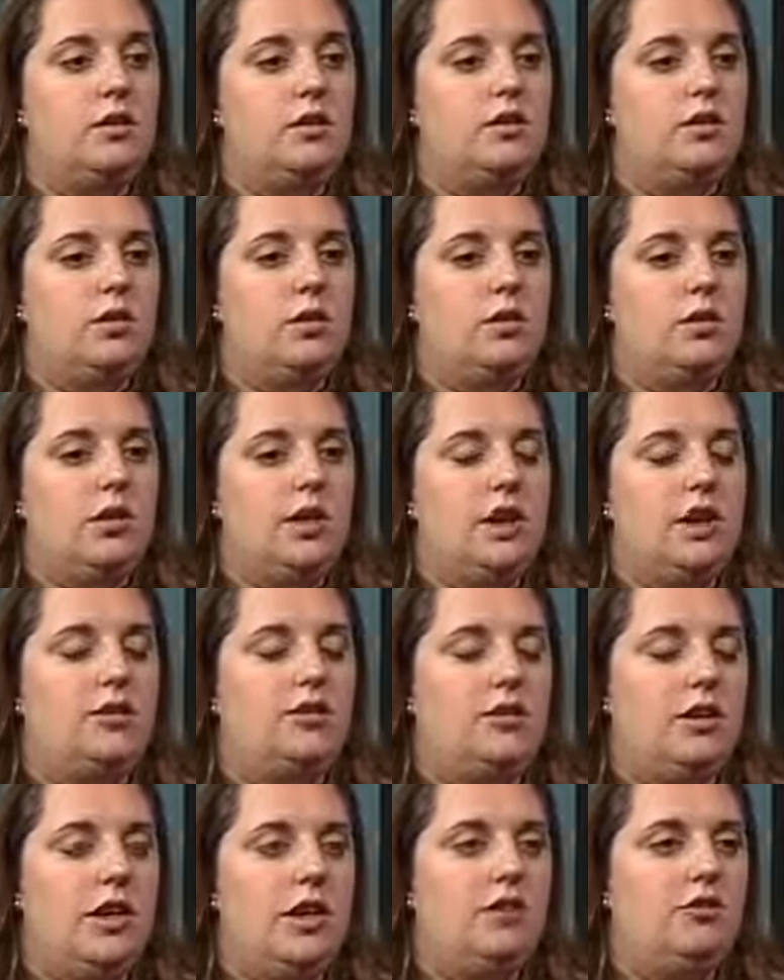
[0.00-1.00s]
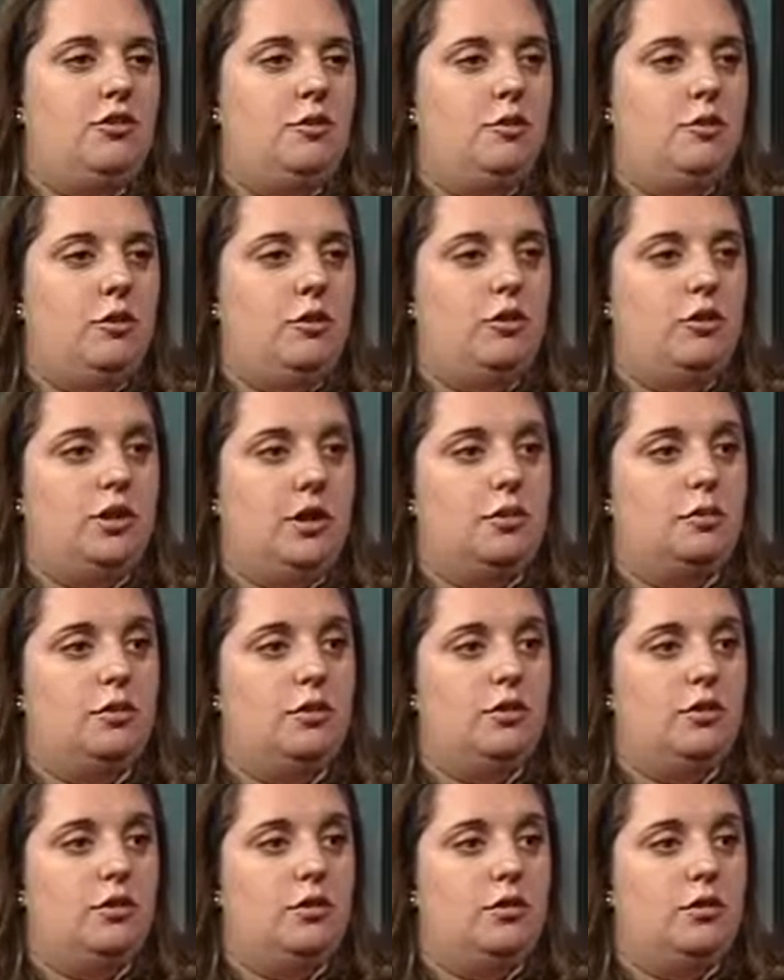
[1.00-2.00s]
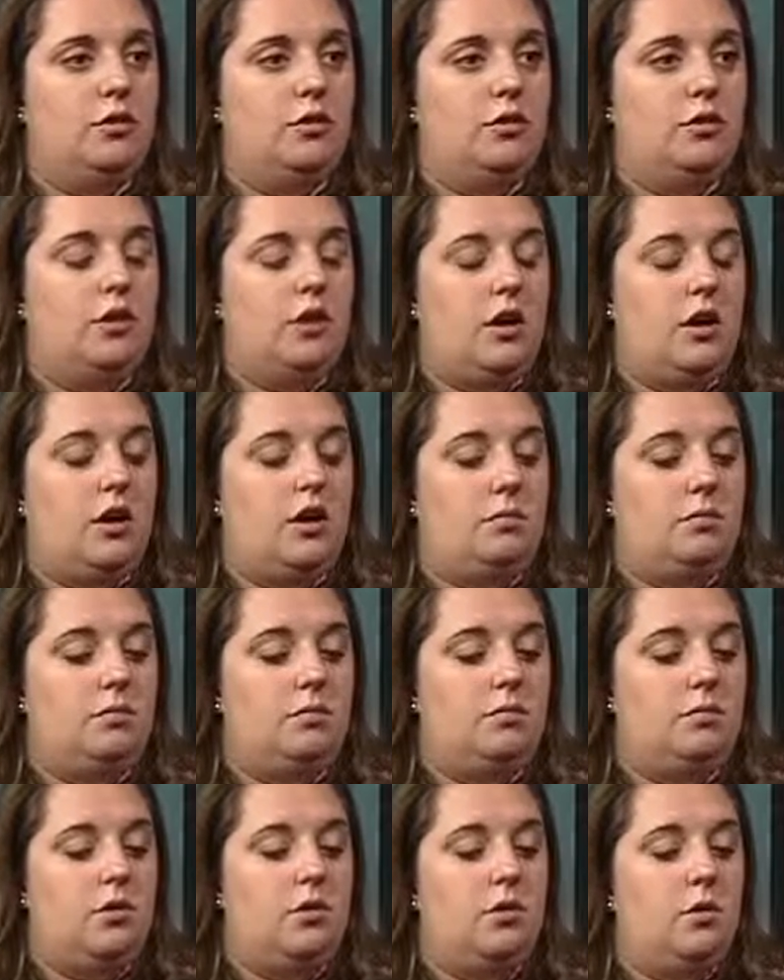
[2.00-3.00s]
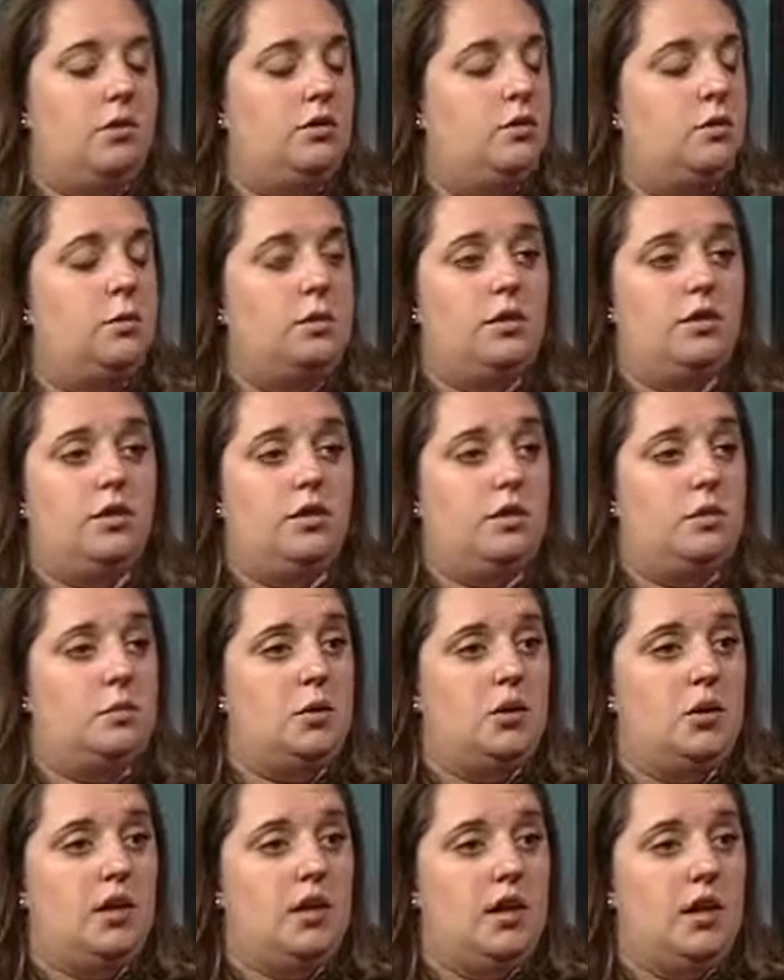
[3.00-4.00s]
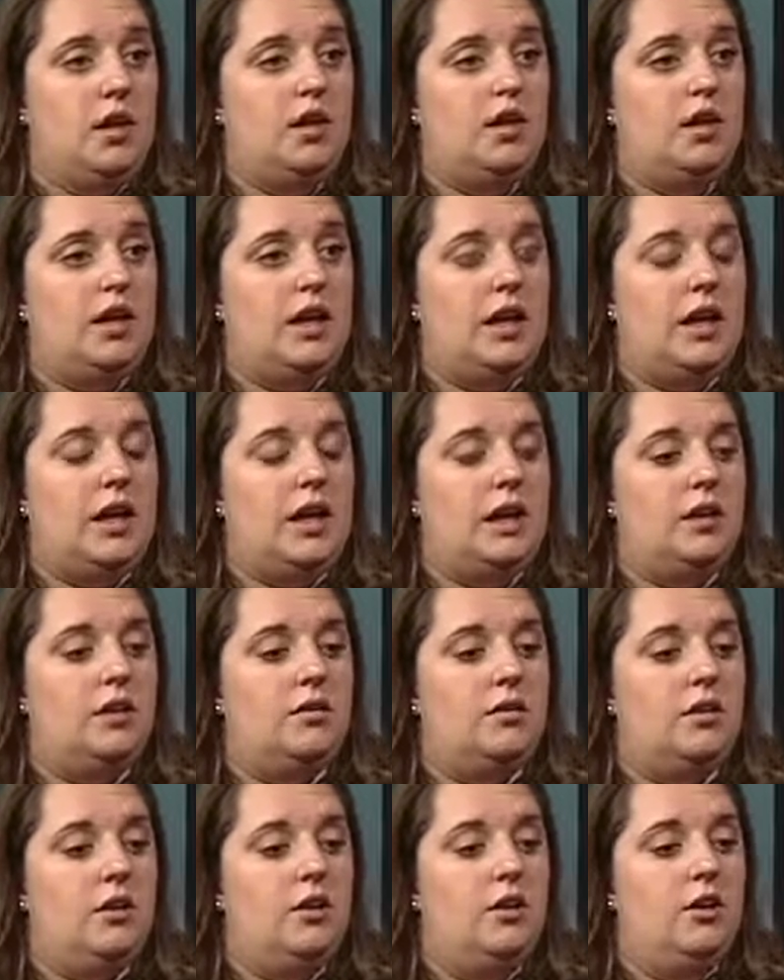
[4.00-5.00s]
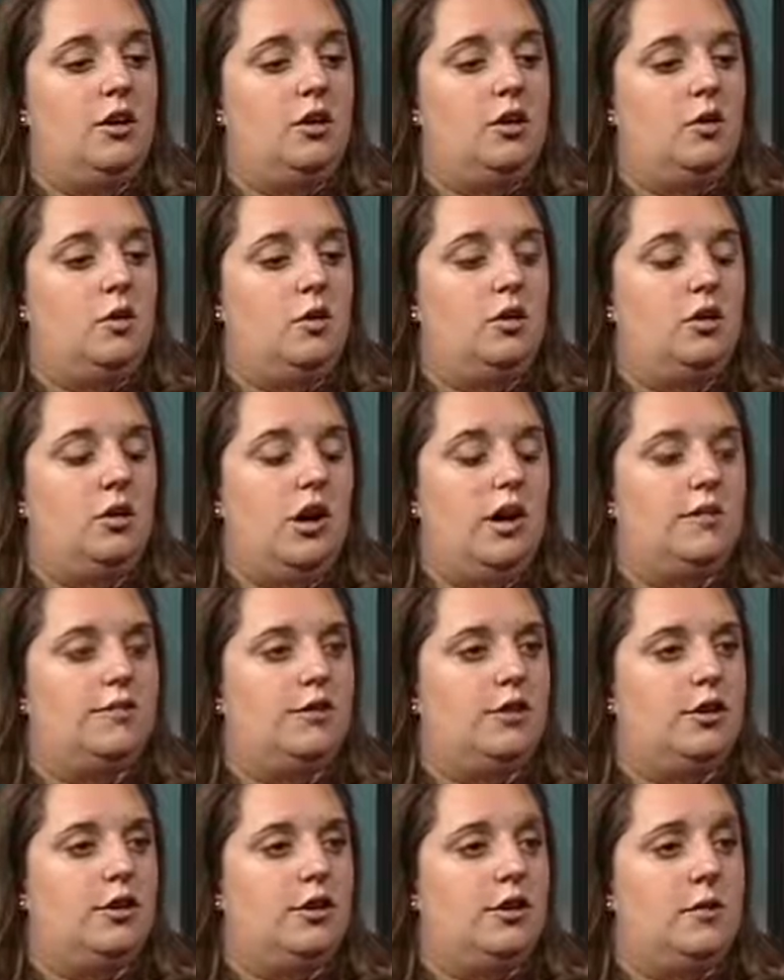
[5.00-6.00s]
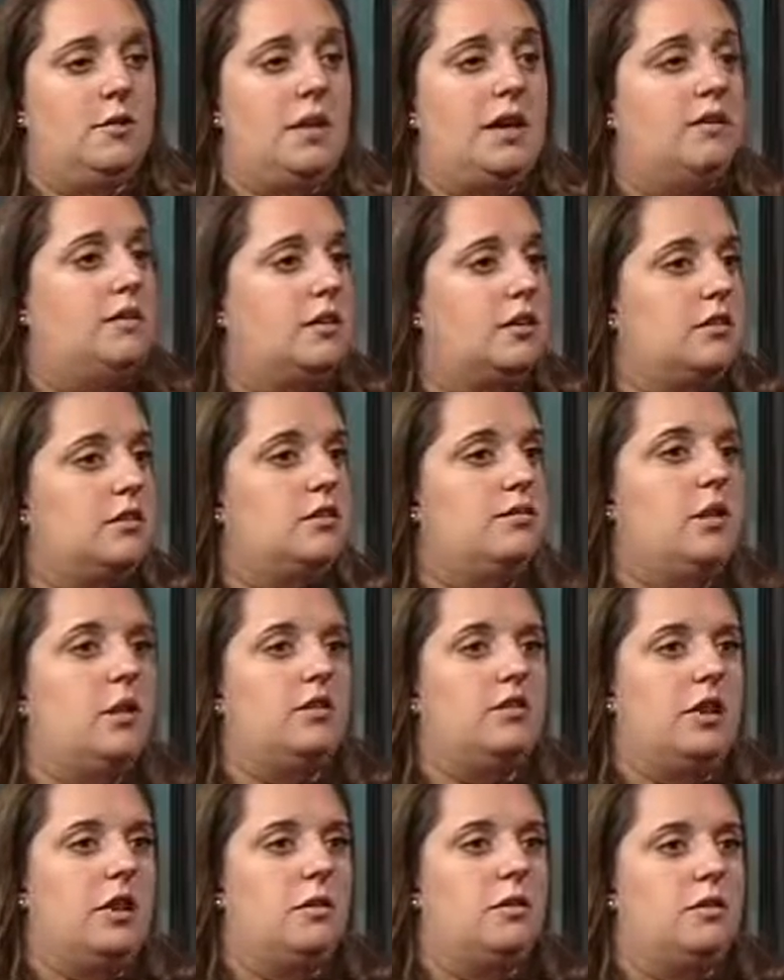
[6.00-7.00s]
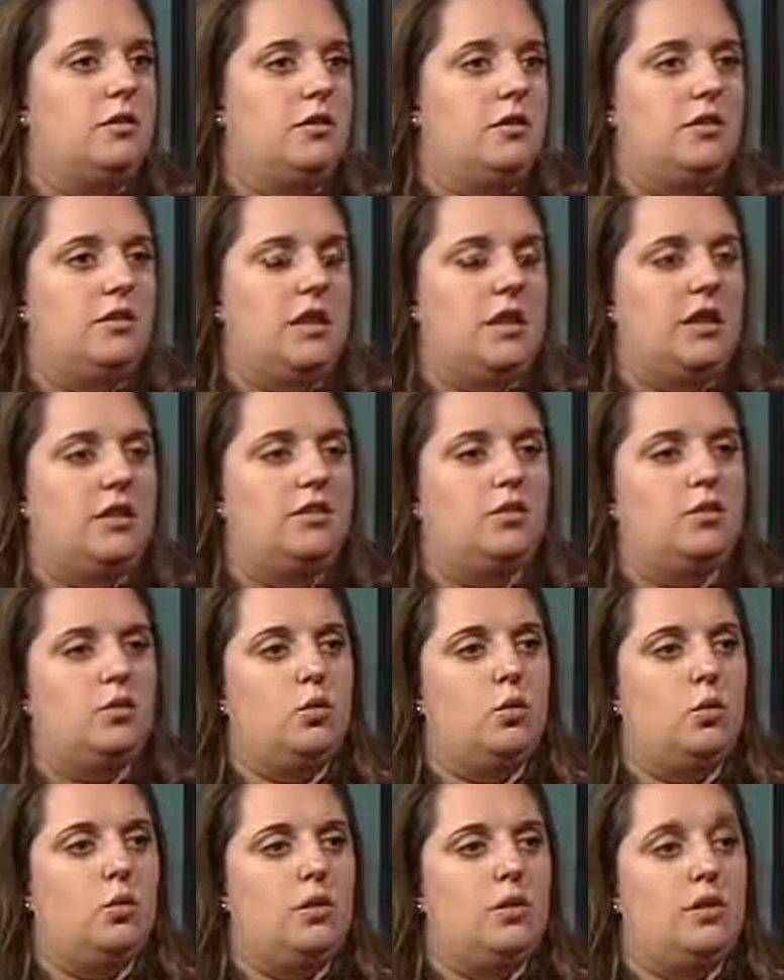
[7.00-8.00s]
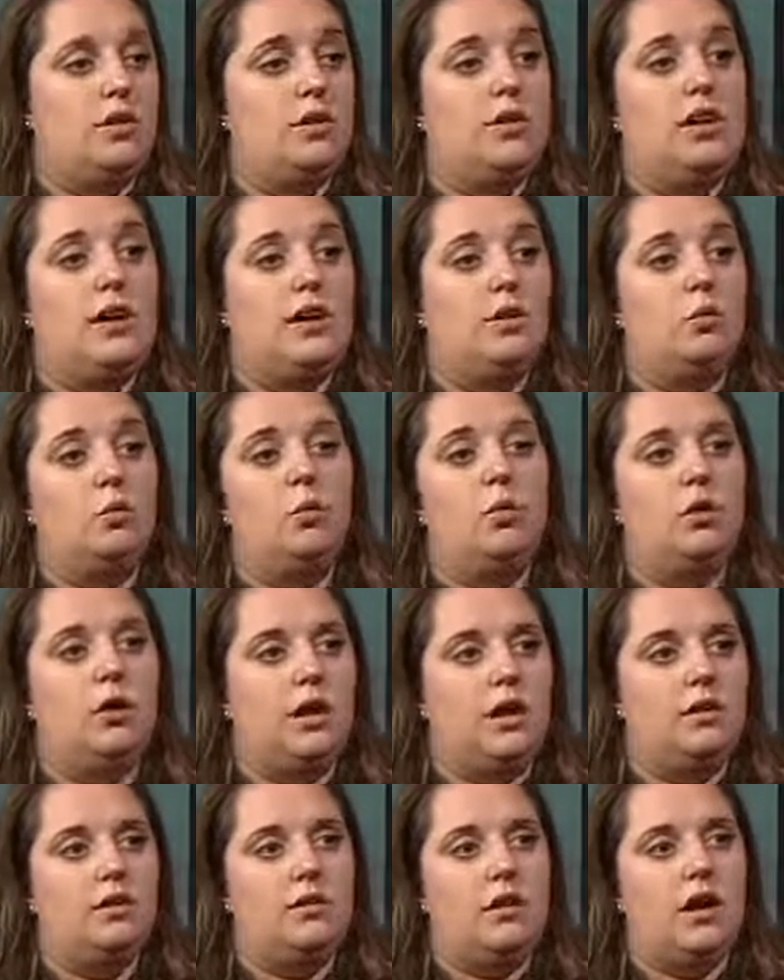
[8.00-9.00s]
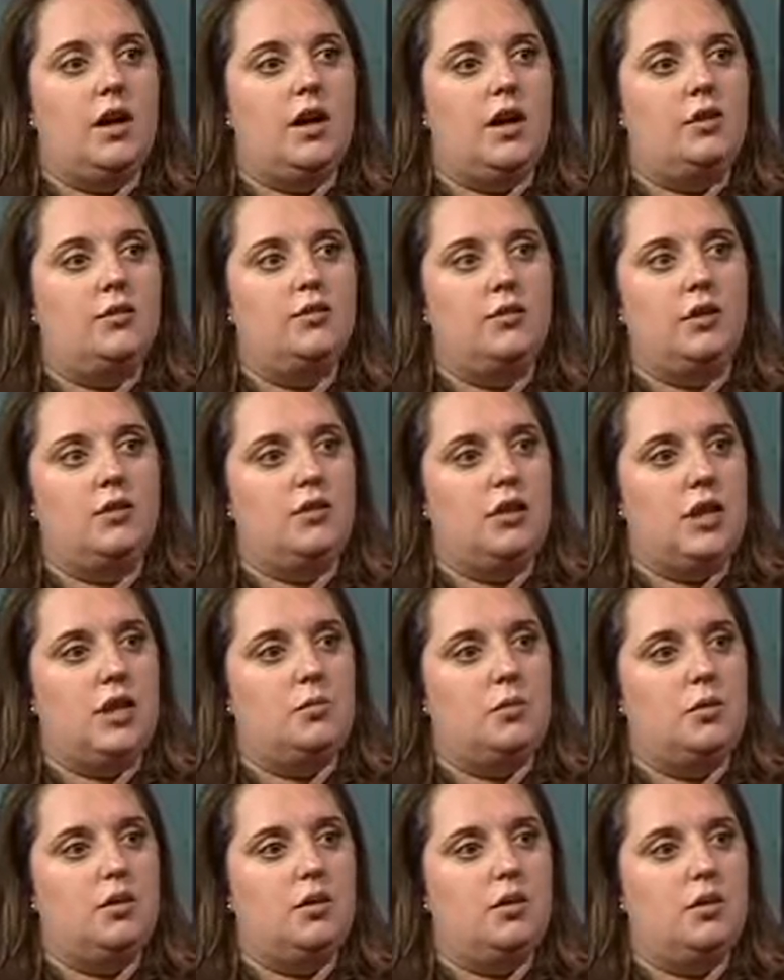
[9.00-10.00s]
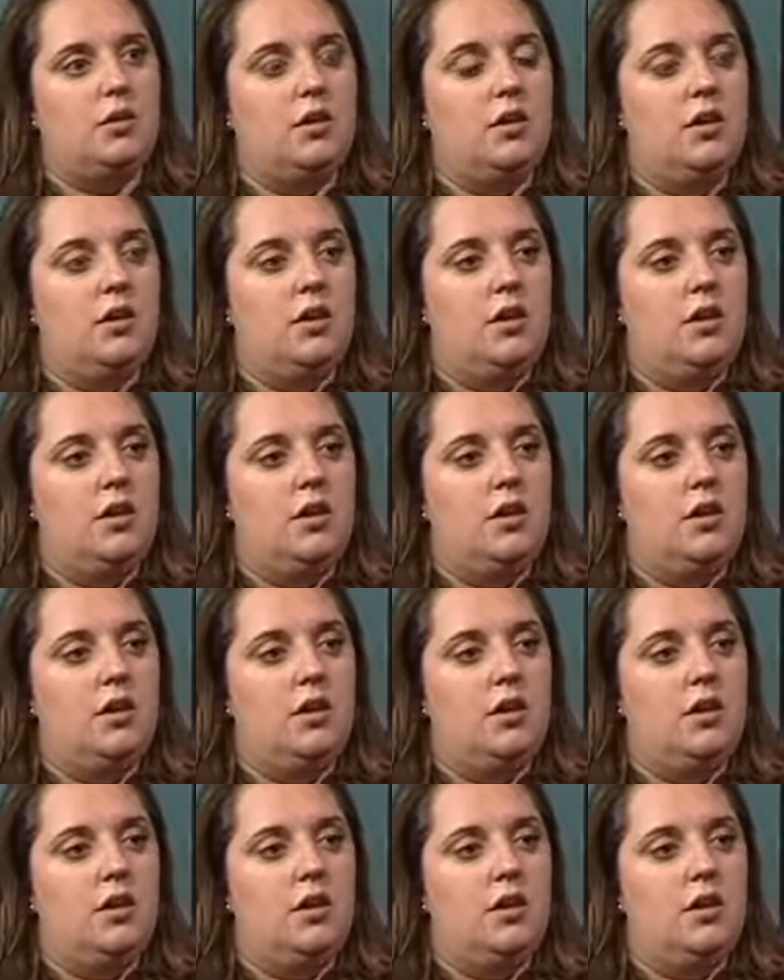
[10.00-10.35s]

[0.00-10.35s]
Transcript: So the education programs are they're always open to the community and will cover the basics of Alzheimer's disease or the 10 warning signs, for example.